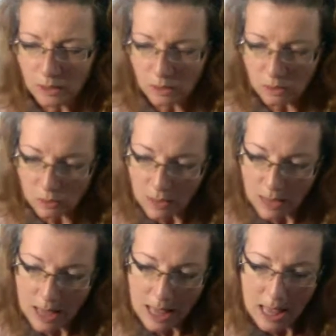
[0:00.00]

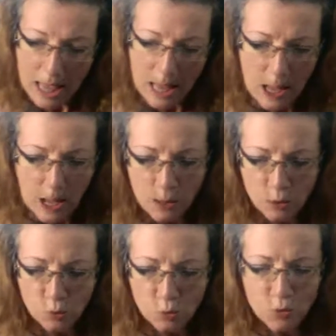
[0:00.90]

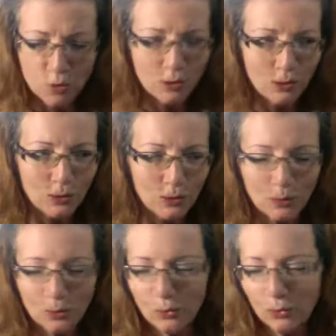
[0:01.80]
Strange
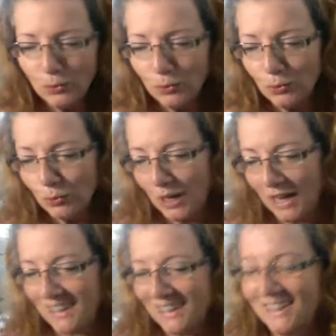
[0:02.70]
brew.
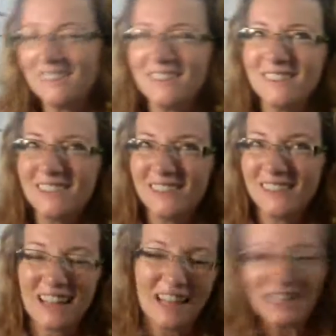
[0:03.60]
And
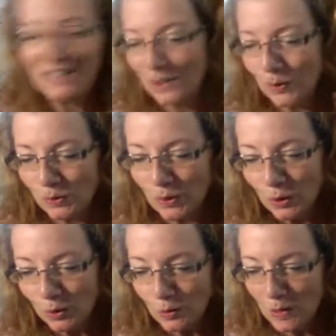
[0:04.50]
it goes,
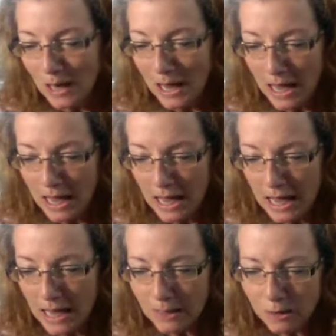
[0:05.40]

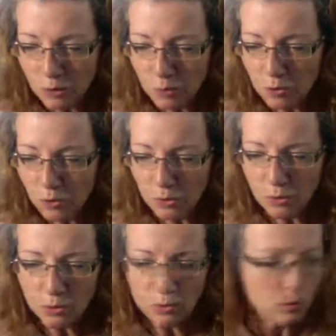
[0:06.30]
strange
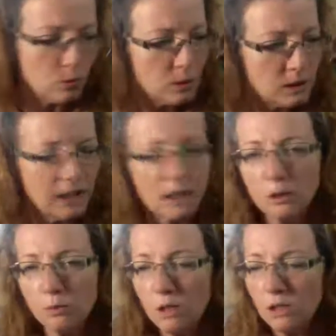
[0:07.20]
brew,
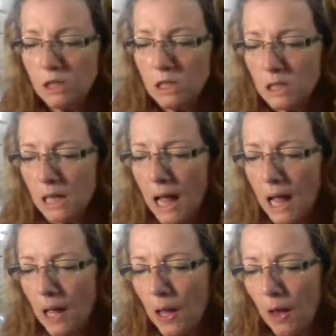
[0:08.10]
kill what's
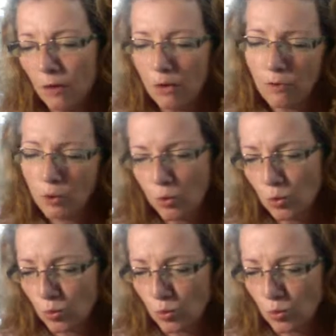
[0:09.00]
inside of you.